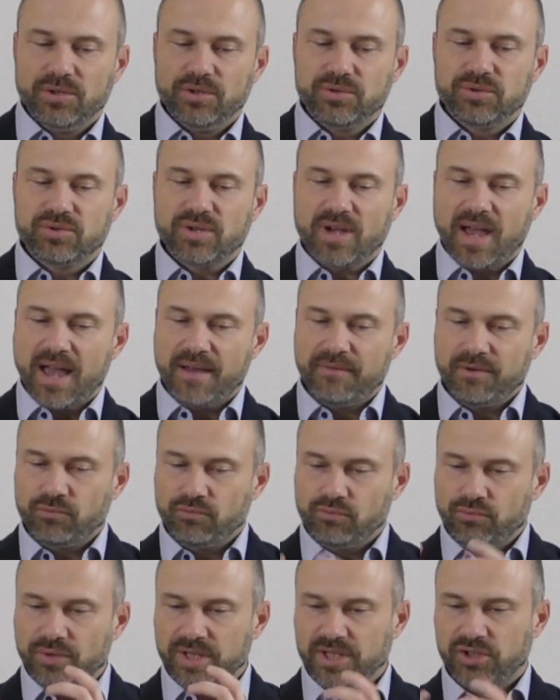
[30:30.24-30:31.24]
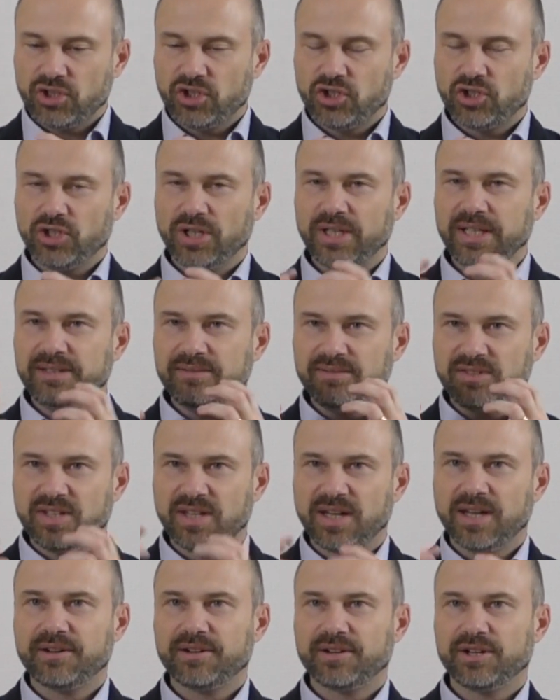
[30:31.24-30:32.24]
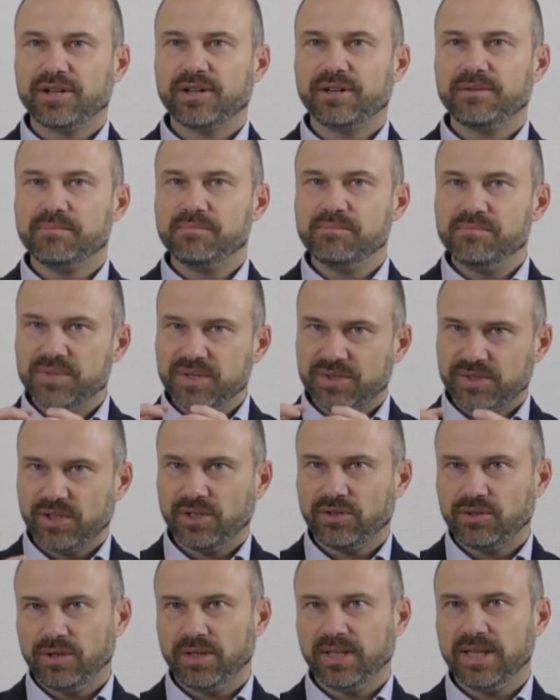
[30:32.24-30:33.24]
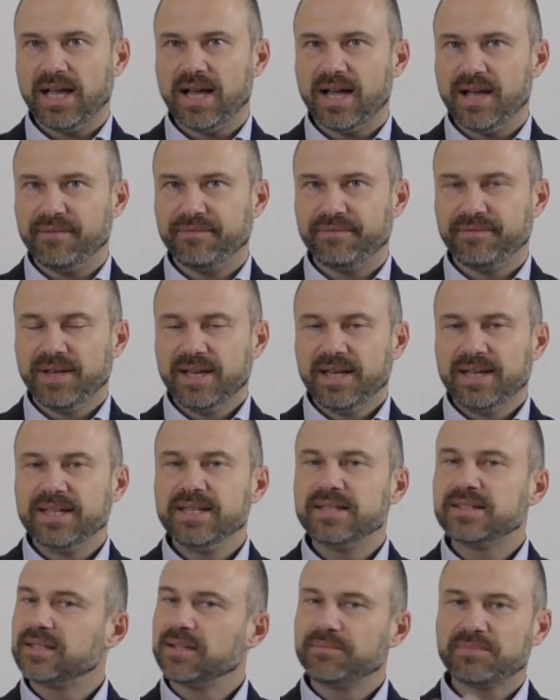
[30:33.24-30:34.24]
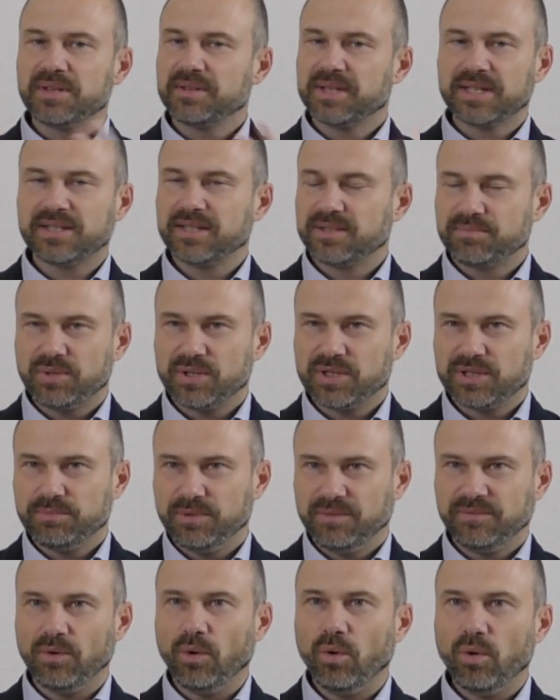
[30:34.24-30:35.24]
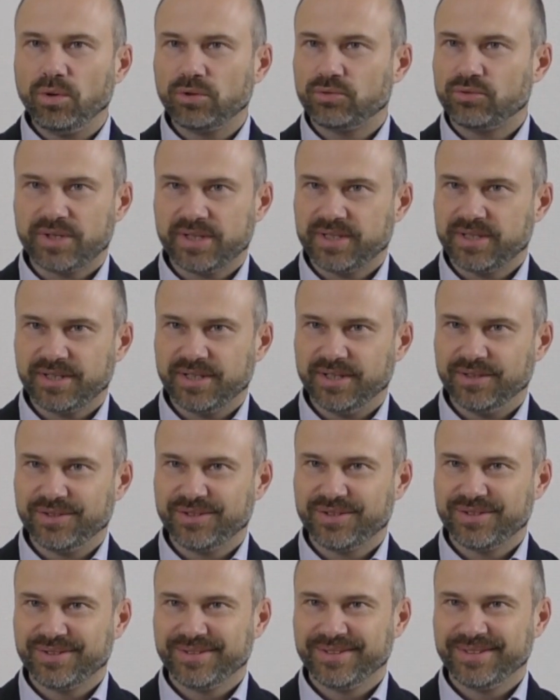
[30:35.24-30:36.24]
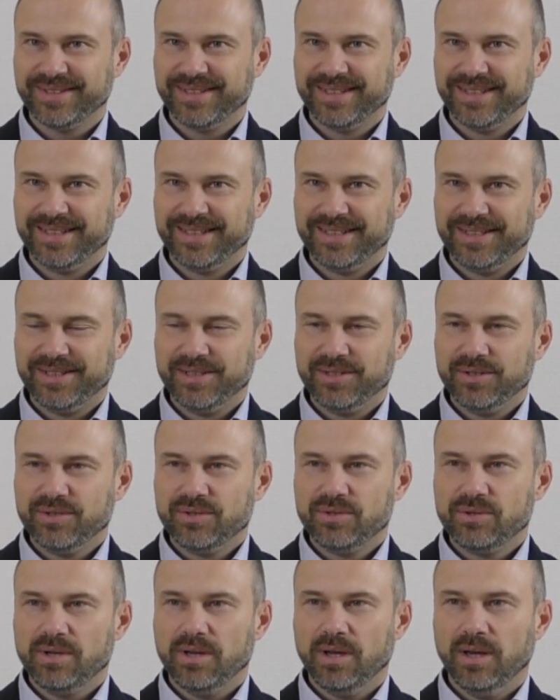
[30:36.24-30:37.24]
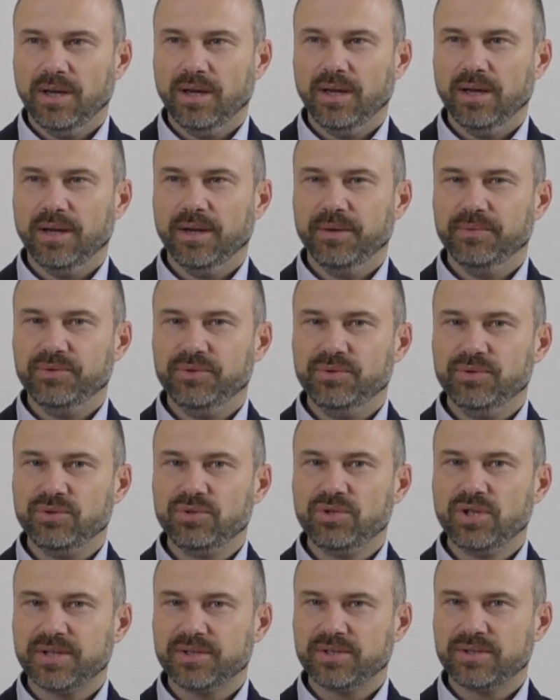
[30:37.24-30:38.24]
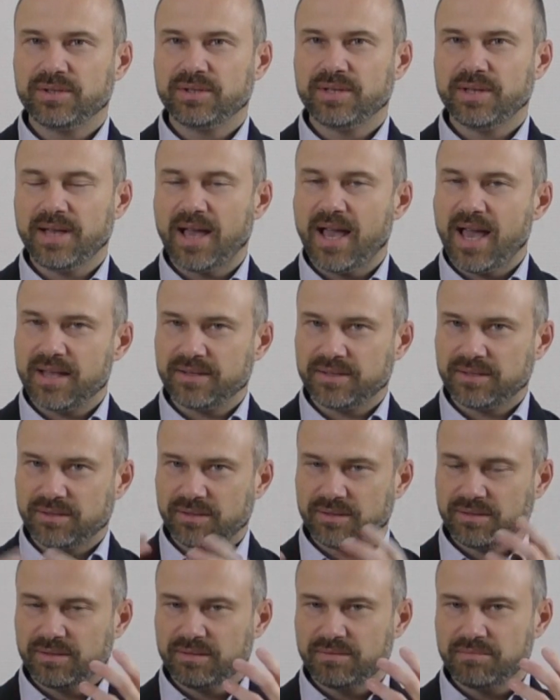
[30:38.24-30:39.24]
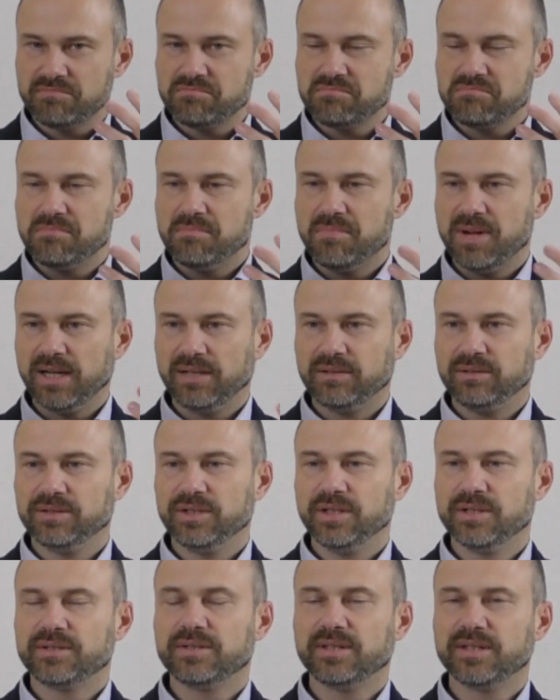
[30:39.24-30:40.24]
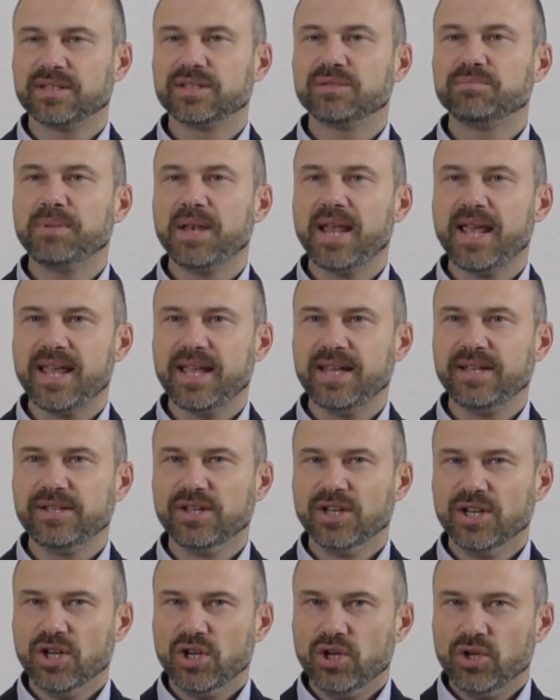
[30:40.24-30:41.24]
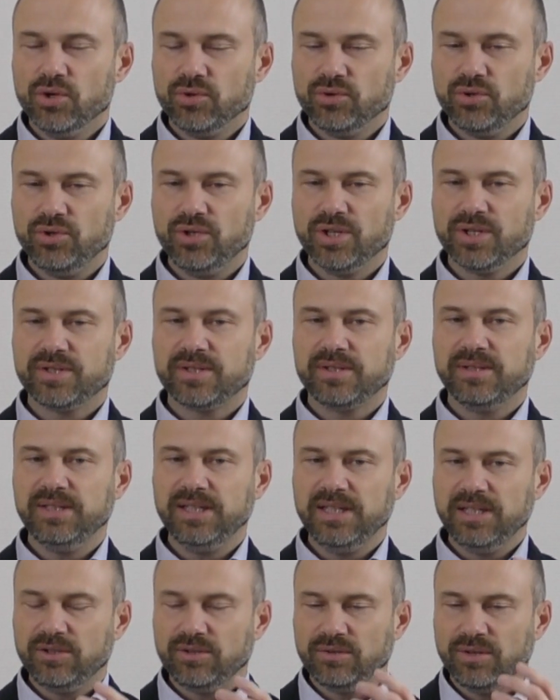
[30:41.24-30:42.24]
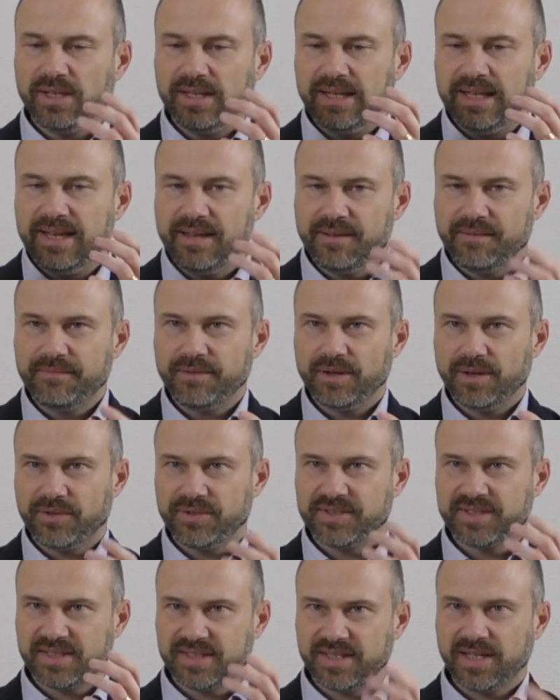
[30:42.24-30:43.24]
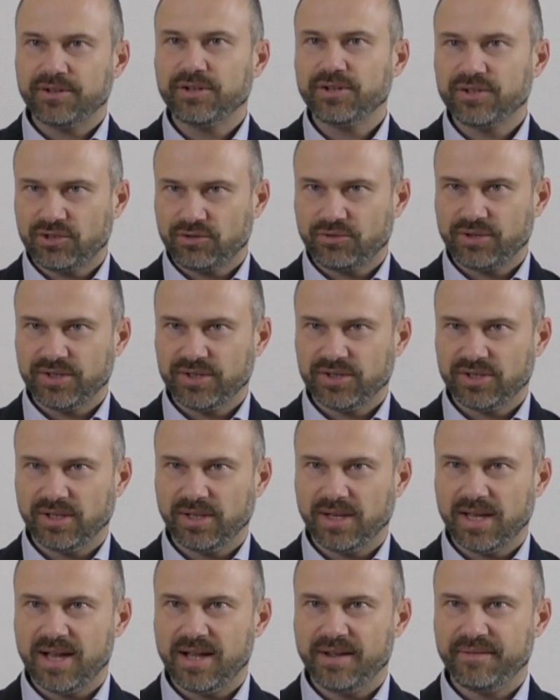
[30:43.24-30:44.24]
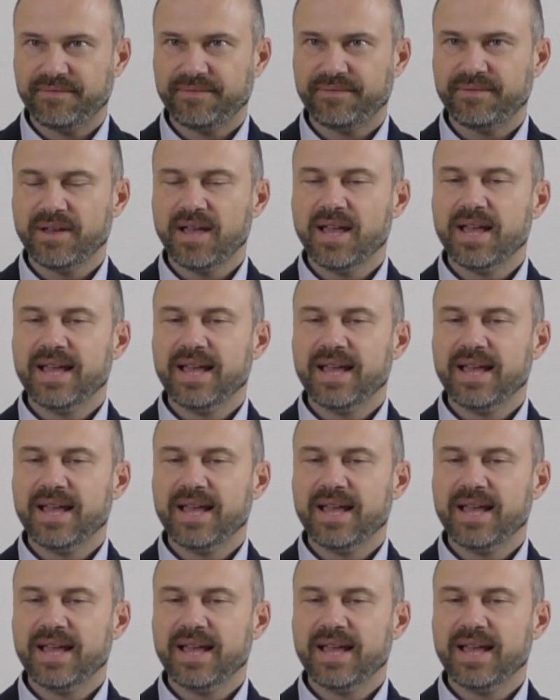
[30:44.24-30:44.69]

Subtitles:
to have a rich interior mystical life is something that is possible for all Christians. You just, as Michael just explained, you just need to live a serious Christian life